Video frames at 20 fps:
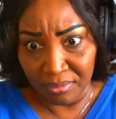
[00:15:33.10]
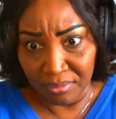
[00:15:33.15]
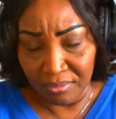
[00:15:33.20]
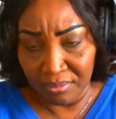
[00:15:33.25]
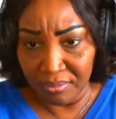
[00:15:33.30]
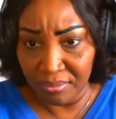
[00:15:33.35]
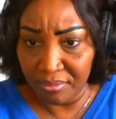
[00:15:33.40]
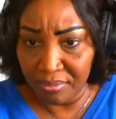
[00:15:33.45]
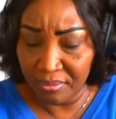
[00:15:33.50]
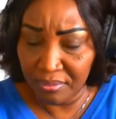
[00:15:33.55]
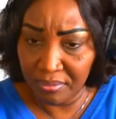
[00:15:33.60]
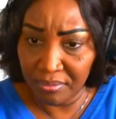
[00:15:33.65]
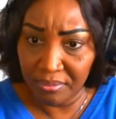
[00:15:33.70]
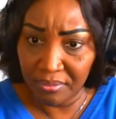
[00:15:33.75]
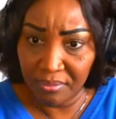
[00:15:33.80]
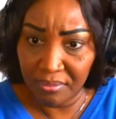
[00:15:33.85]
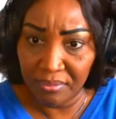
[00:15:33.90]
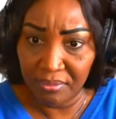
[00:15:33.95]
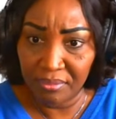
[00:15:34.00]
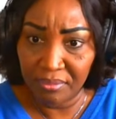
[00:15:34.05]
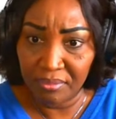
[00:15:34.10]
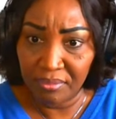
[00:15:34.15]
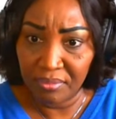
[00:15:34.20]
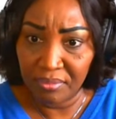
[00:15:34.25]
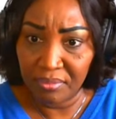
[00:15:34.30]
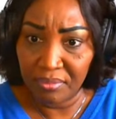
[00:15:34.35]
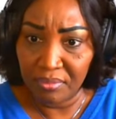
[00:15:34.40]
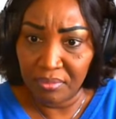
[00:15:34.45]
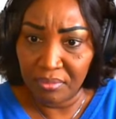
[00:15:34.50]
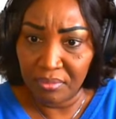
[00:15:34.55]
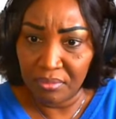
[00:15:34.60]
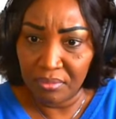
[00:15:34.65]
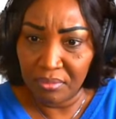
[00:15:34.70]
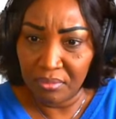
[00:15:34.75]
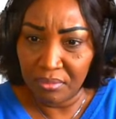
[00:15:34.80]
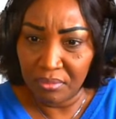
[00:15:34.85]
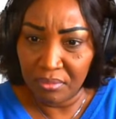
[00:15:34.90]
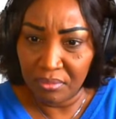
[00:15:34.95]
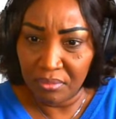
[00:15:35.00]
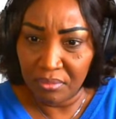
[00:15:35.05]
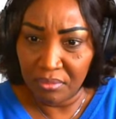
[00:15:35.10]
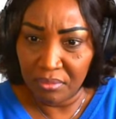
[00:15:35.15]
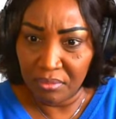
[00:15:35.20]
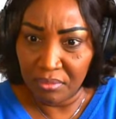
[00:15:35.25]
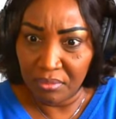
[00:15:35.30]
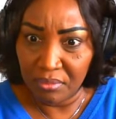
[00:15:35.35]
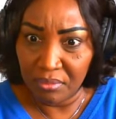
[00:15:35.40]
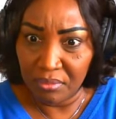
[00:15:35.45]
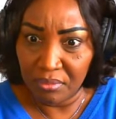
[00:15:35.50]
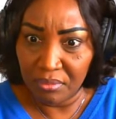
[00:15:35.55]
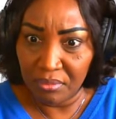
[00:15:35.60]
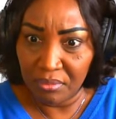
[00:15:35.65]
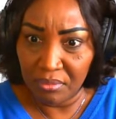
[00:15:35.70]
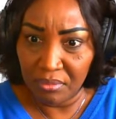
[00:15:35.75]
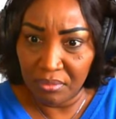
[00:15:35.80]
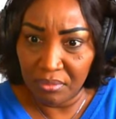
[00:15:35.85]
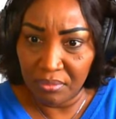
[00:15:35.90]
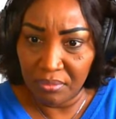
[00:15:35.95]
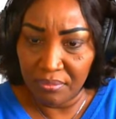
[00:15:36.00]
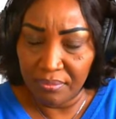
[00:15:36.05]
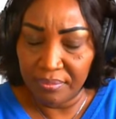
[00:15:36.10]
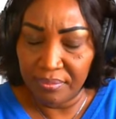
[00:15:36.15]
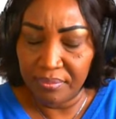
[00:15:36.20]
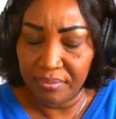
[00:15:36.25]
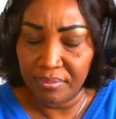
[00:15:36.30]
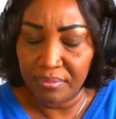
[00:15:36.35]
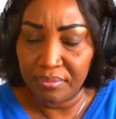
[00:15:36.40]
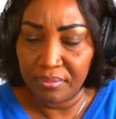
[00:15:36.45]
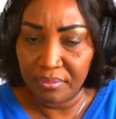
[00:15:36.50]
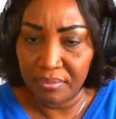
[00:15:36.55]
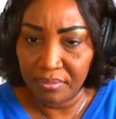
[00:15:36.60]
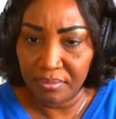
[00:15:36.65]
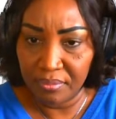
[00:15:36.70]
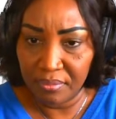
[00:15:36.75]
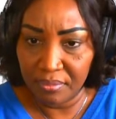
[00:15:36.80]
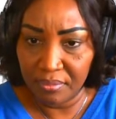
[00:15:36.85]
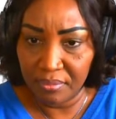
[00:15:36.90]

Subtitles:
This person isn't speaking.